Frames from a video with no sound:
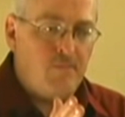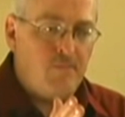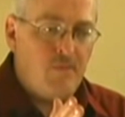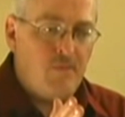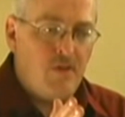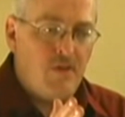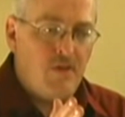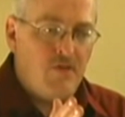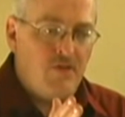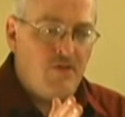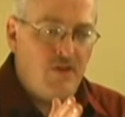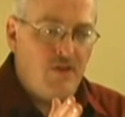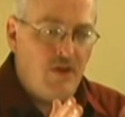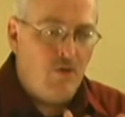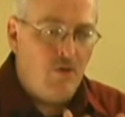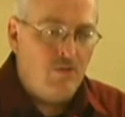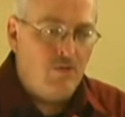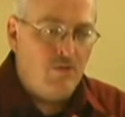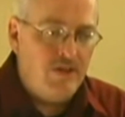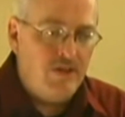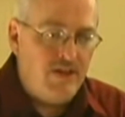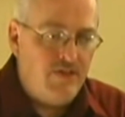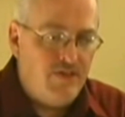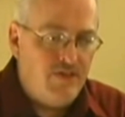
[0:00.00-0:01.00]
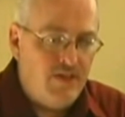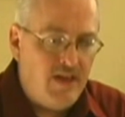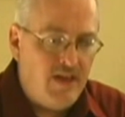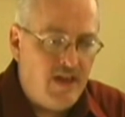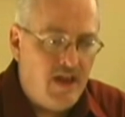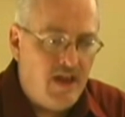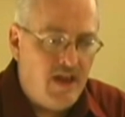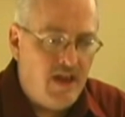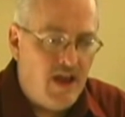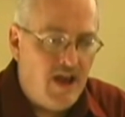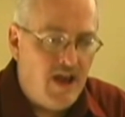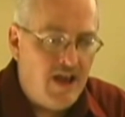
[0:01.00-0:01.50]
the only thing
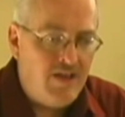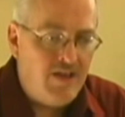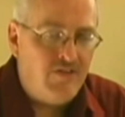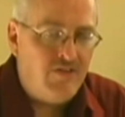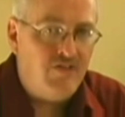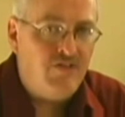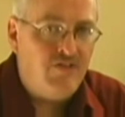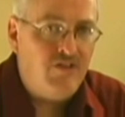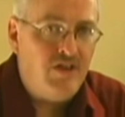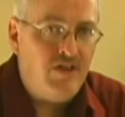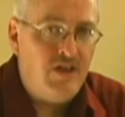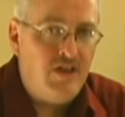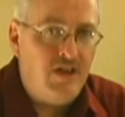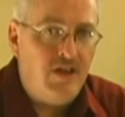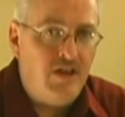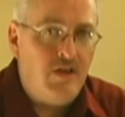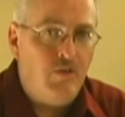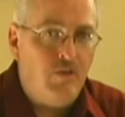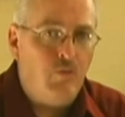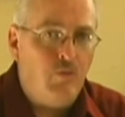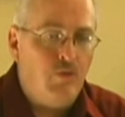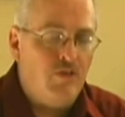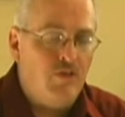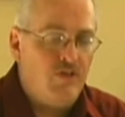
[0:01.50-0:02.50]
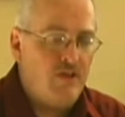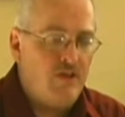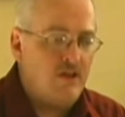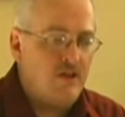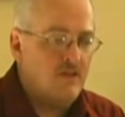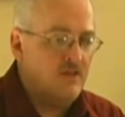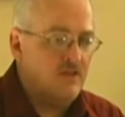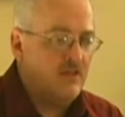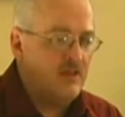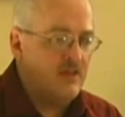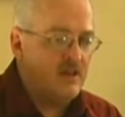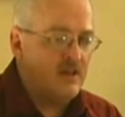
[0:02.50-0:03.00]
I see within
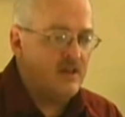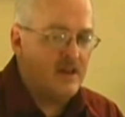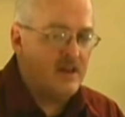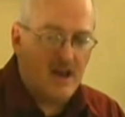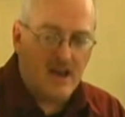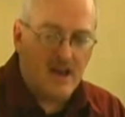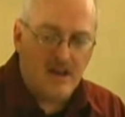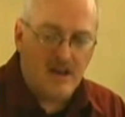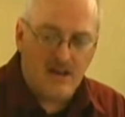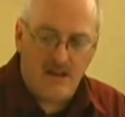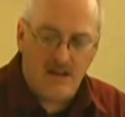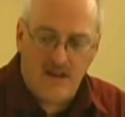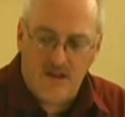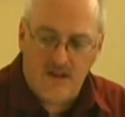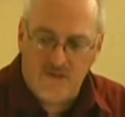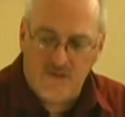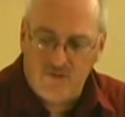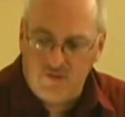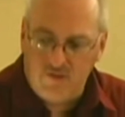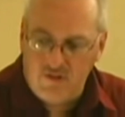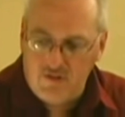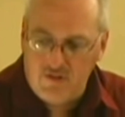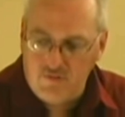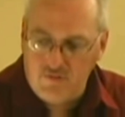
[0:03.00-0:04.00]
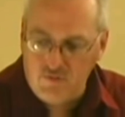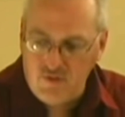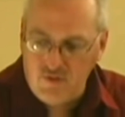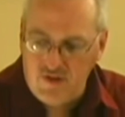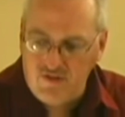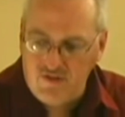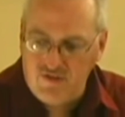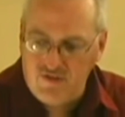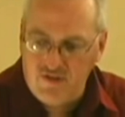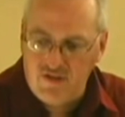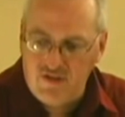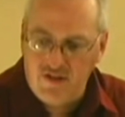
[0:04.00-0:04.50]
the context of
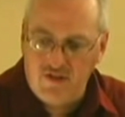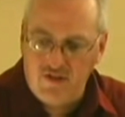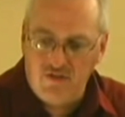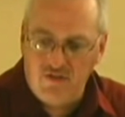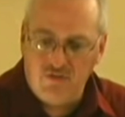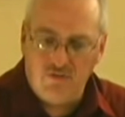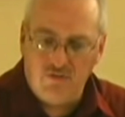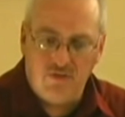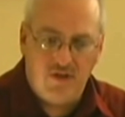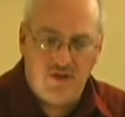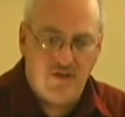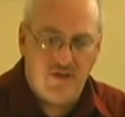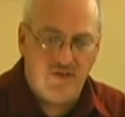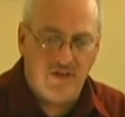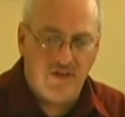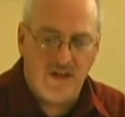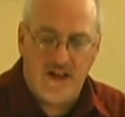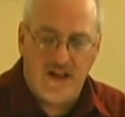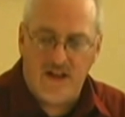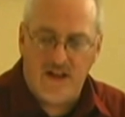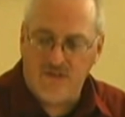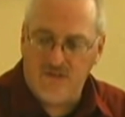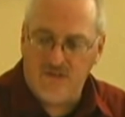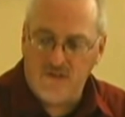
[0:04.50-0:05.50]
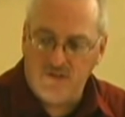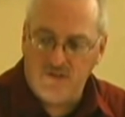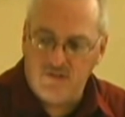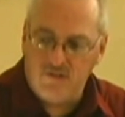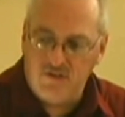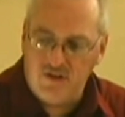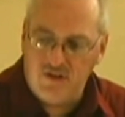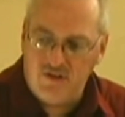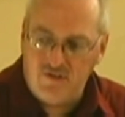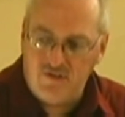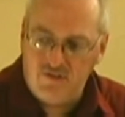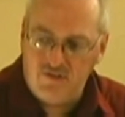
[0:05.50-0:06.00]
recent history in the last
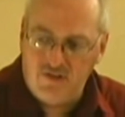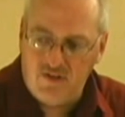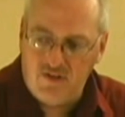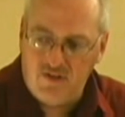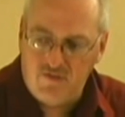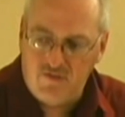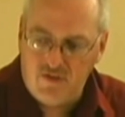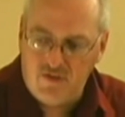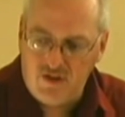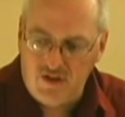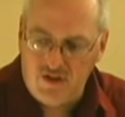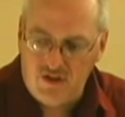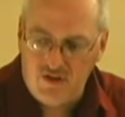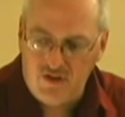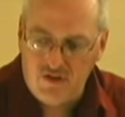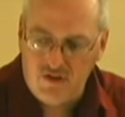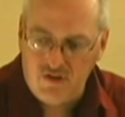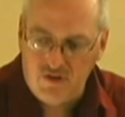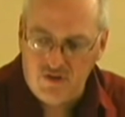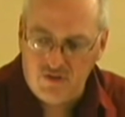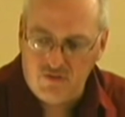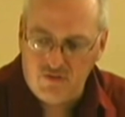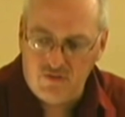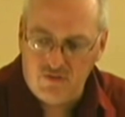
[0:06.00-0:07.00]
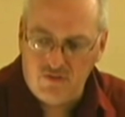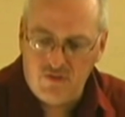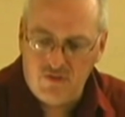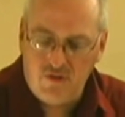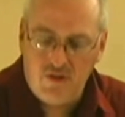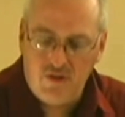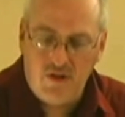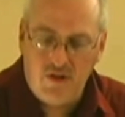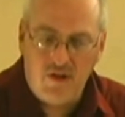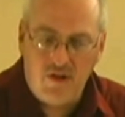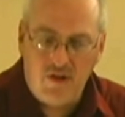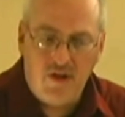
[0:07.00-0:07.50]
60 to 70 years
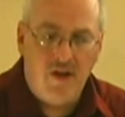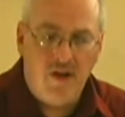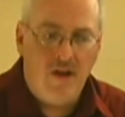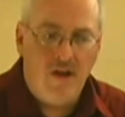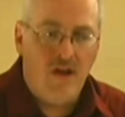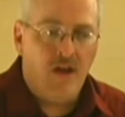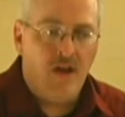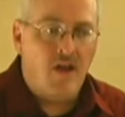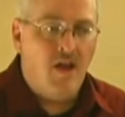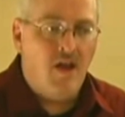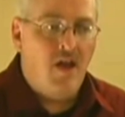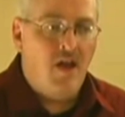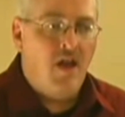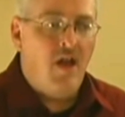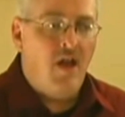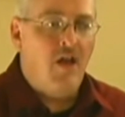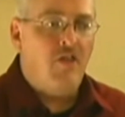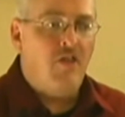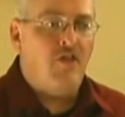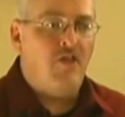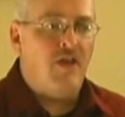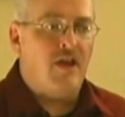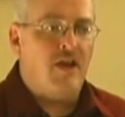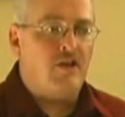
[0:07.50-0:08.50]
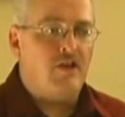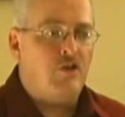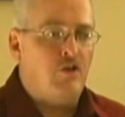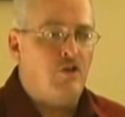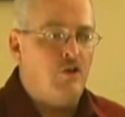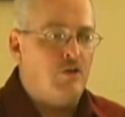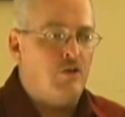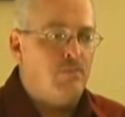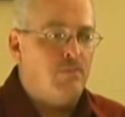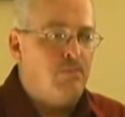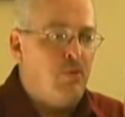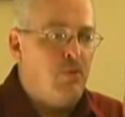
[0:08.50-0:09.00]
that
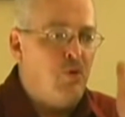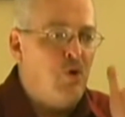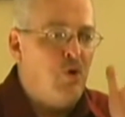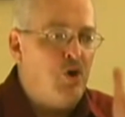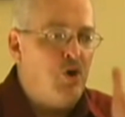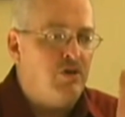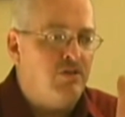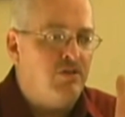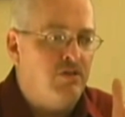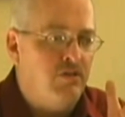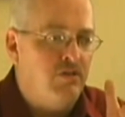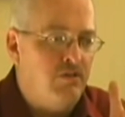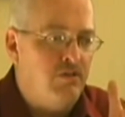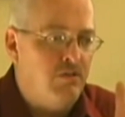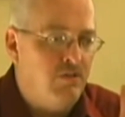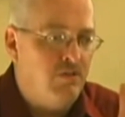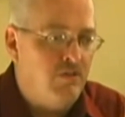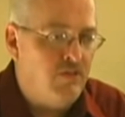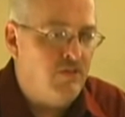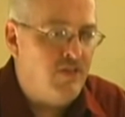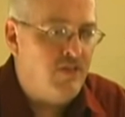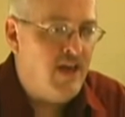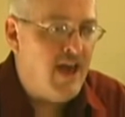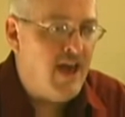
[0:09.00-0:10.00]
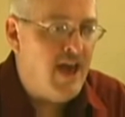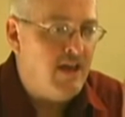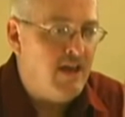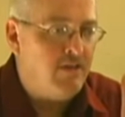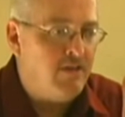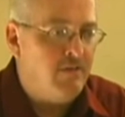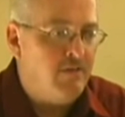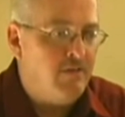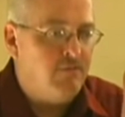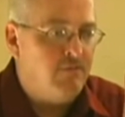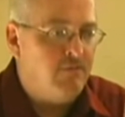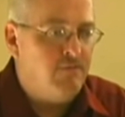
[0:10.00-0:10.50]
could put that
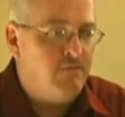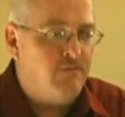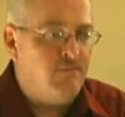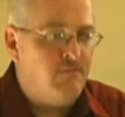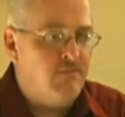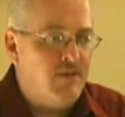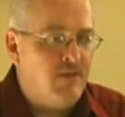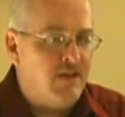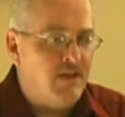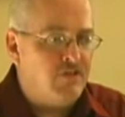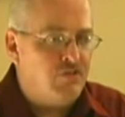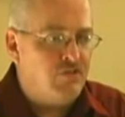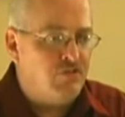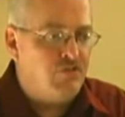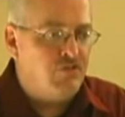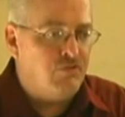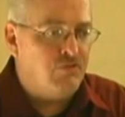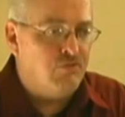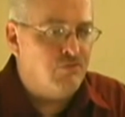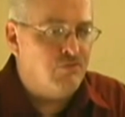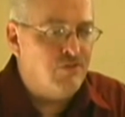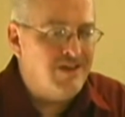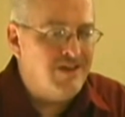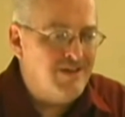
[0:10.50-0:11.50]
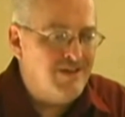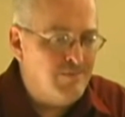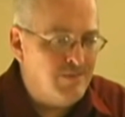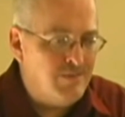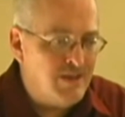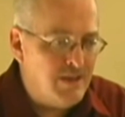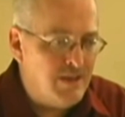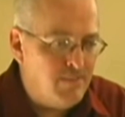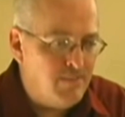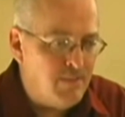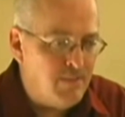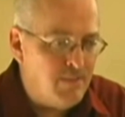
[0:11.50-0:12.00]
extremely
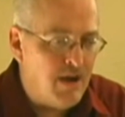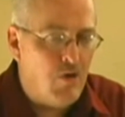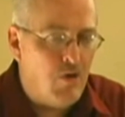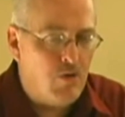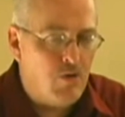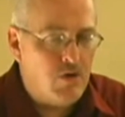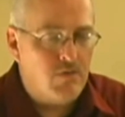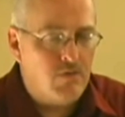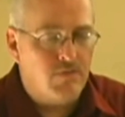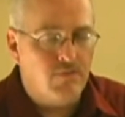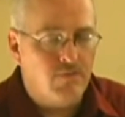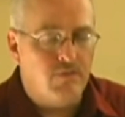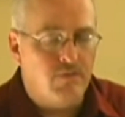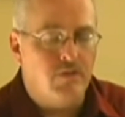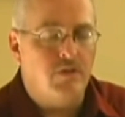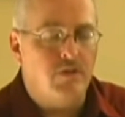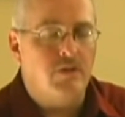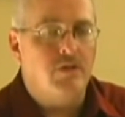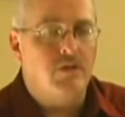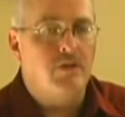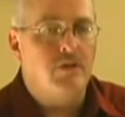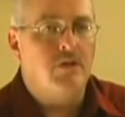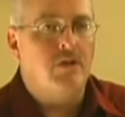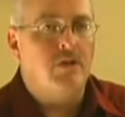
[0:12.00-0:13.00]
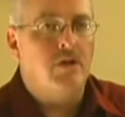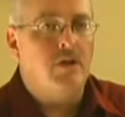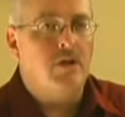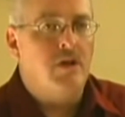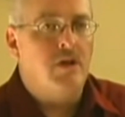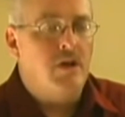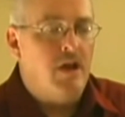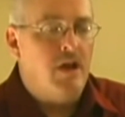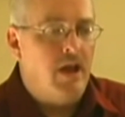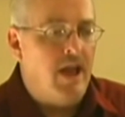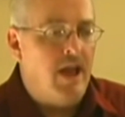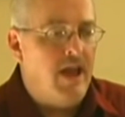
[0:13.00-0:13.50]
powerful
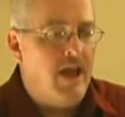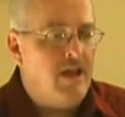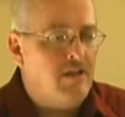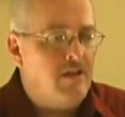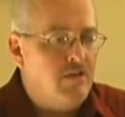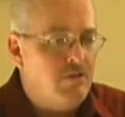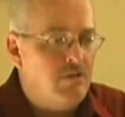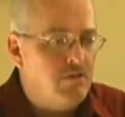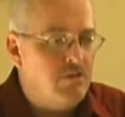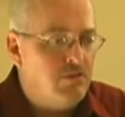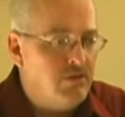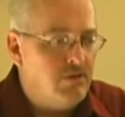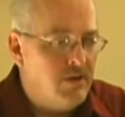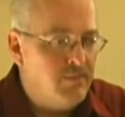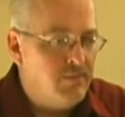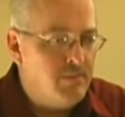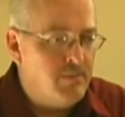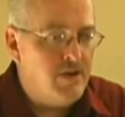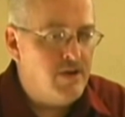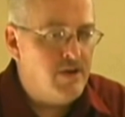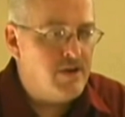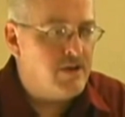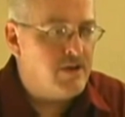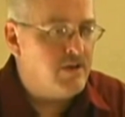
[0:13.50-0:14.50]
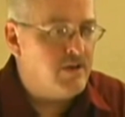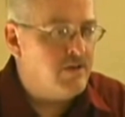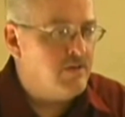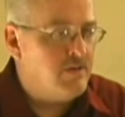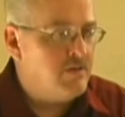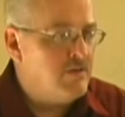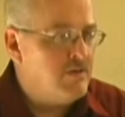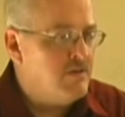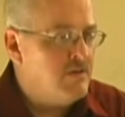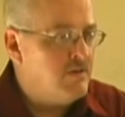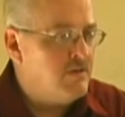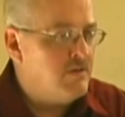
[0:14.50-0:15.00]

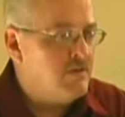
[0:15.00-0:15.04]
Anglo-American